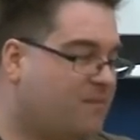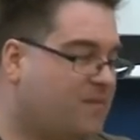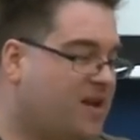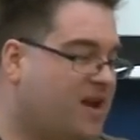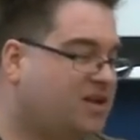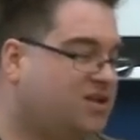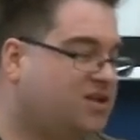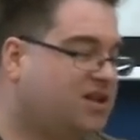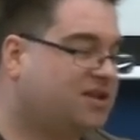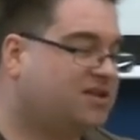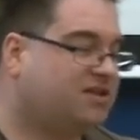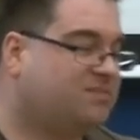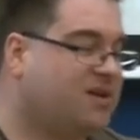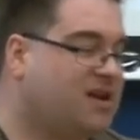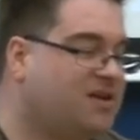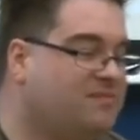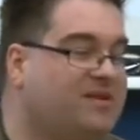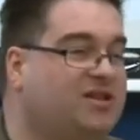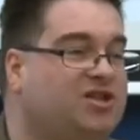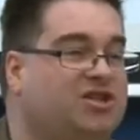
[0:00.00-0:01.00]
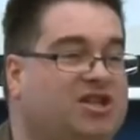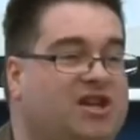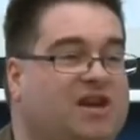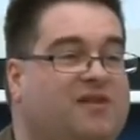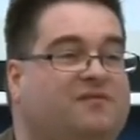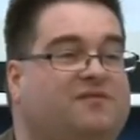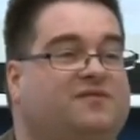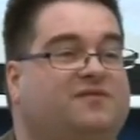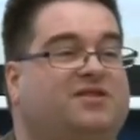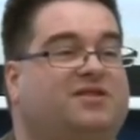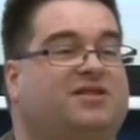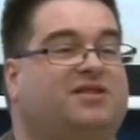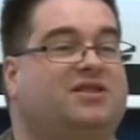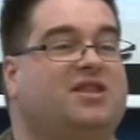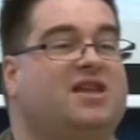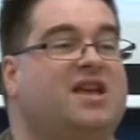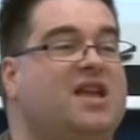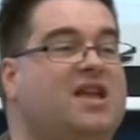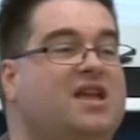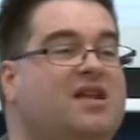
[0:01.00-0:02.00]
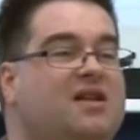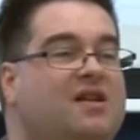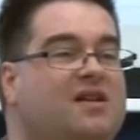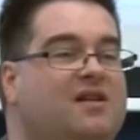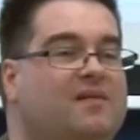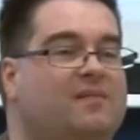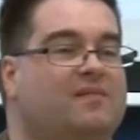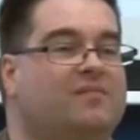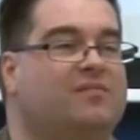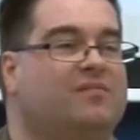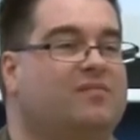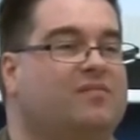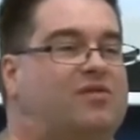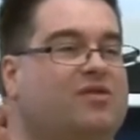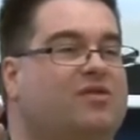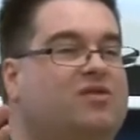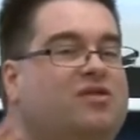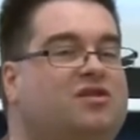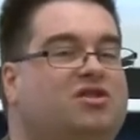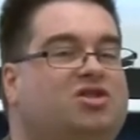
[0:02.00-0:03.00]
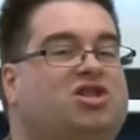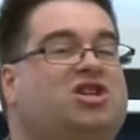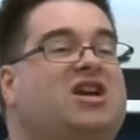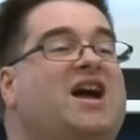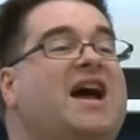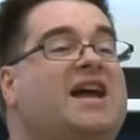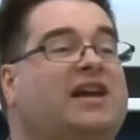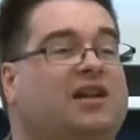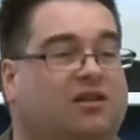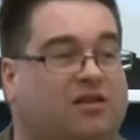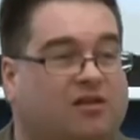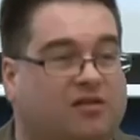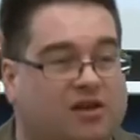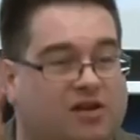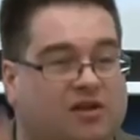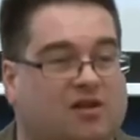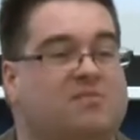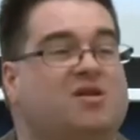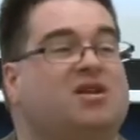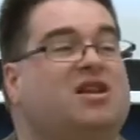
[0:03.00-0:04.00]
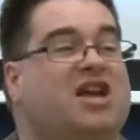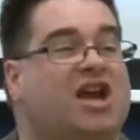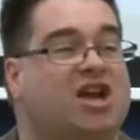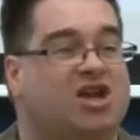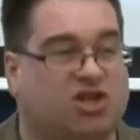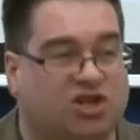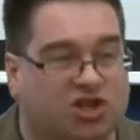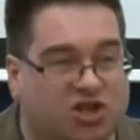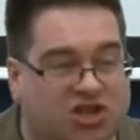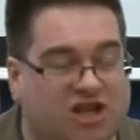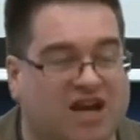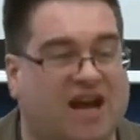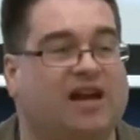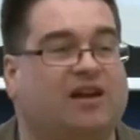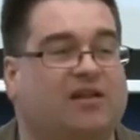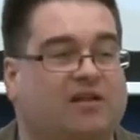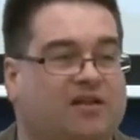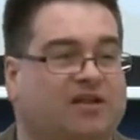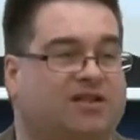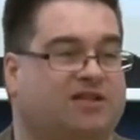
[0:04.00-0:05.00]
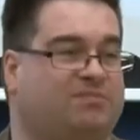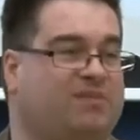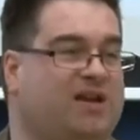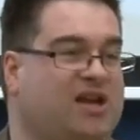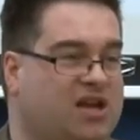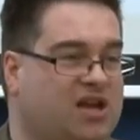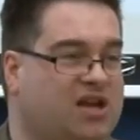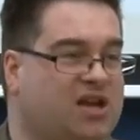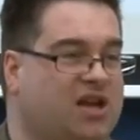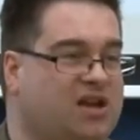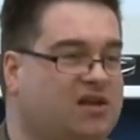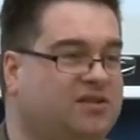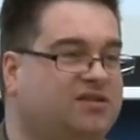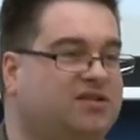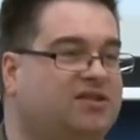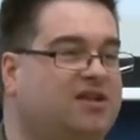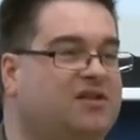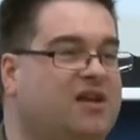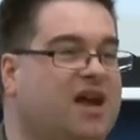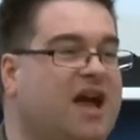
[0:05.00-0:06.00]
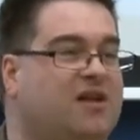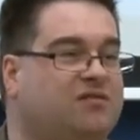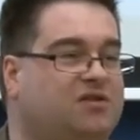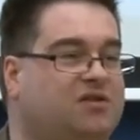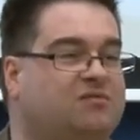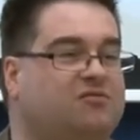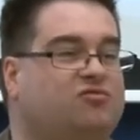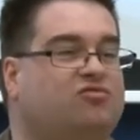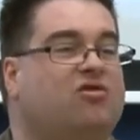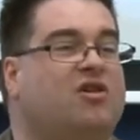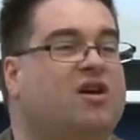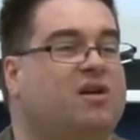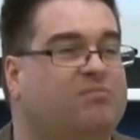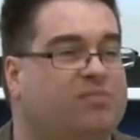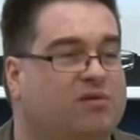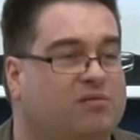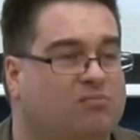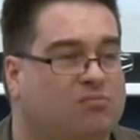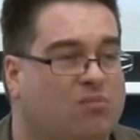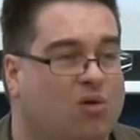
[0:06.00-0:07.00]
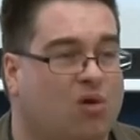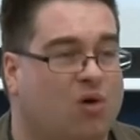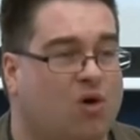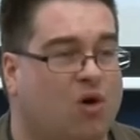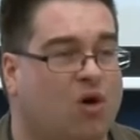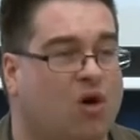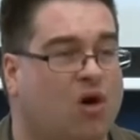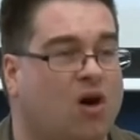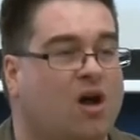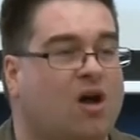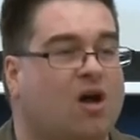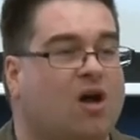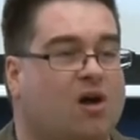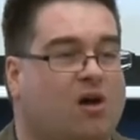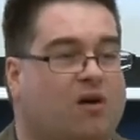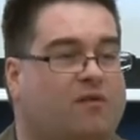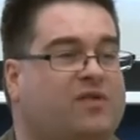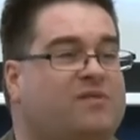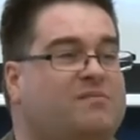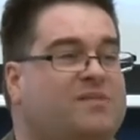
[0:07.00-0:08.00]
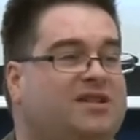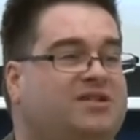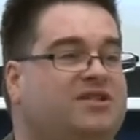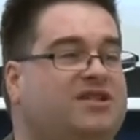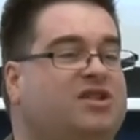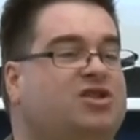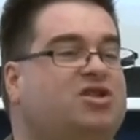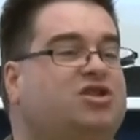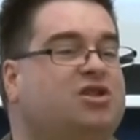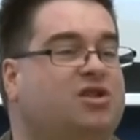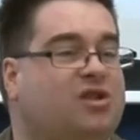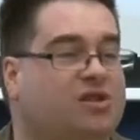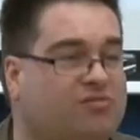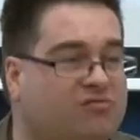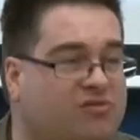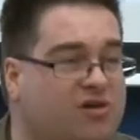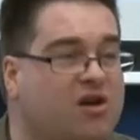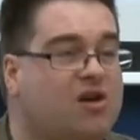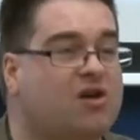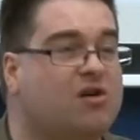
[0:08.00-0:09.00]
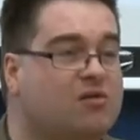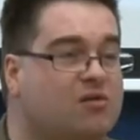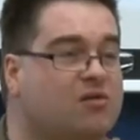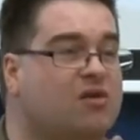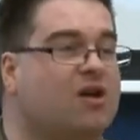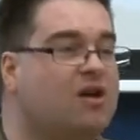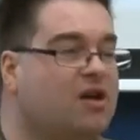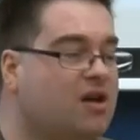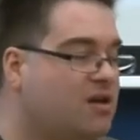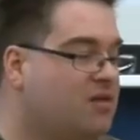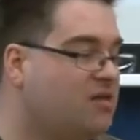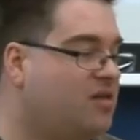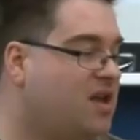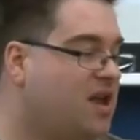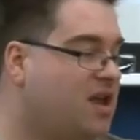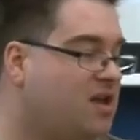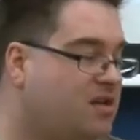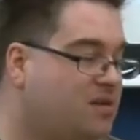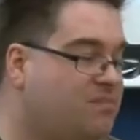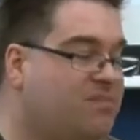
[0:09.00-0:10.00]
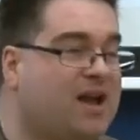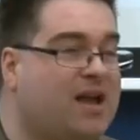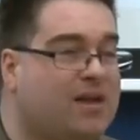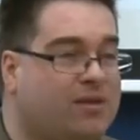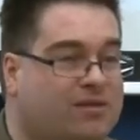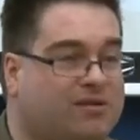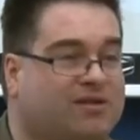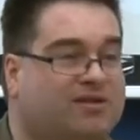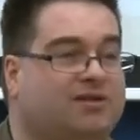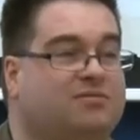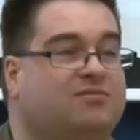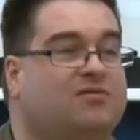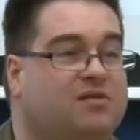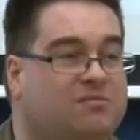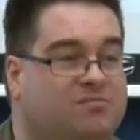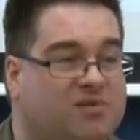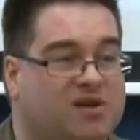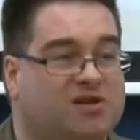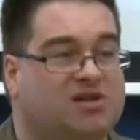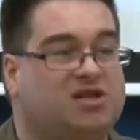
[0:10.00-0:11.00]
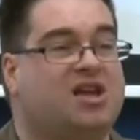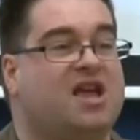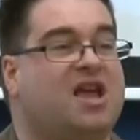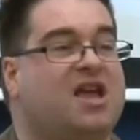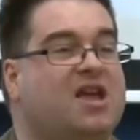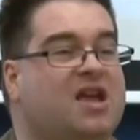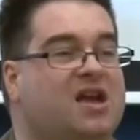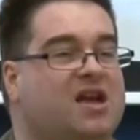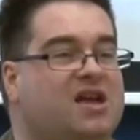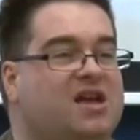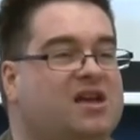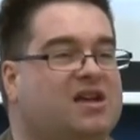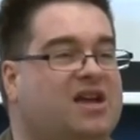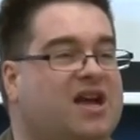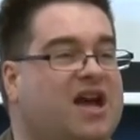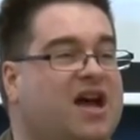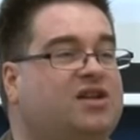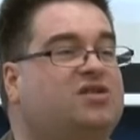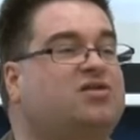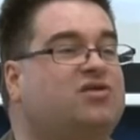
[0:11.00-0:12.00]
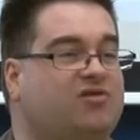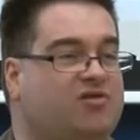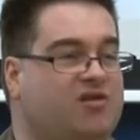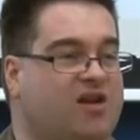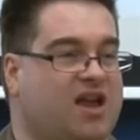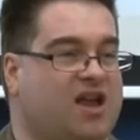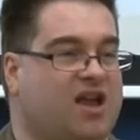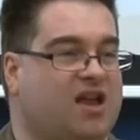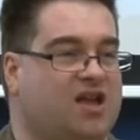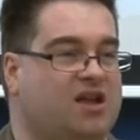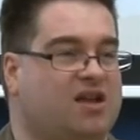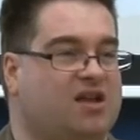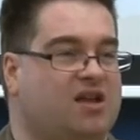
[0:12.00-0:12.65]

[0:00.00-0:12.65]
It just maybe shifts the channel, the communication channel that's being used. So you have to try and put more of the message through the pathos, through the beauty category,